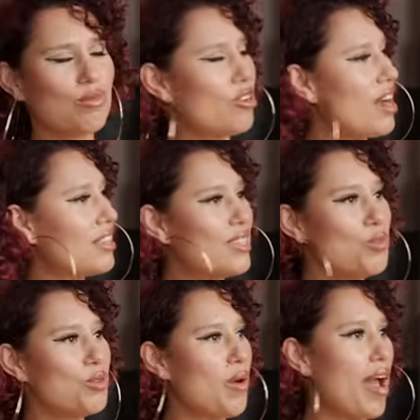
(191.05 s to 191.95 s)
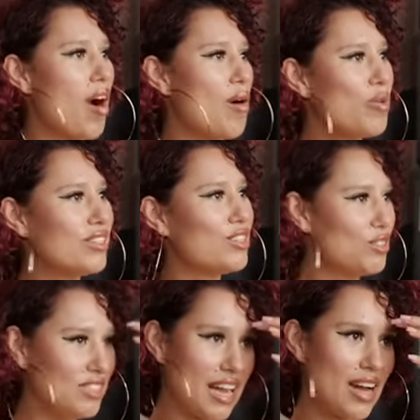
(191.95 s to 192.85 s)
cranked it all the way up,
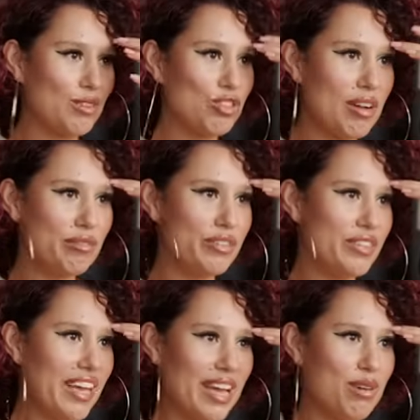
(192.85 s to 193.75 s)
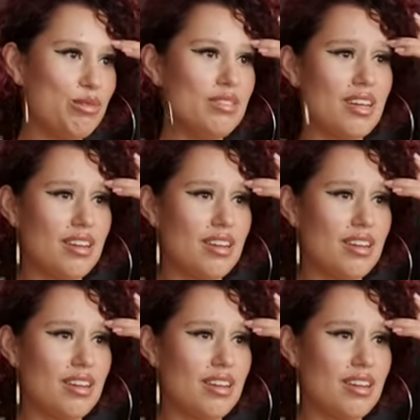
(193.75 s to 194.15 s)
windows down, driving through the hills.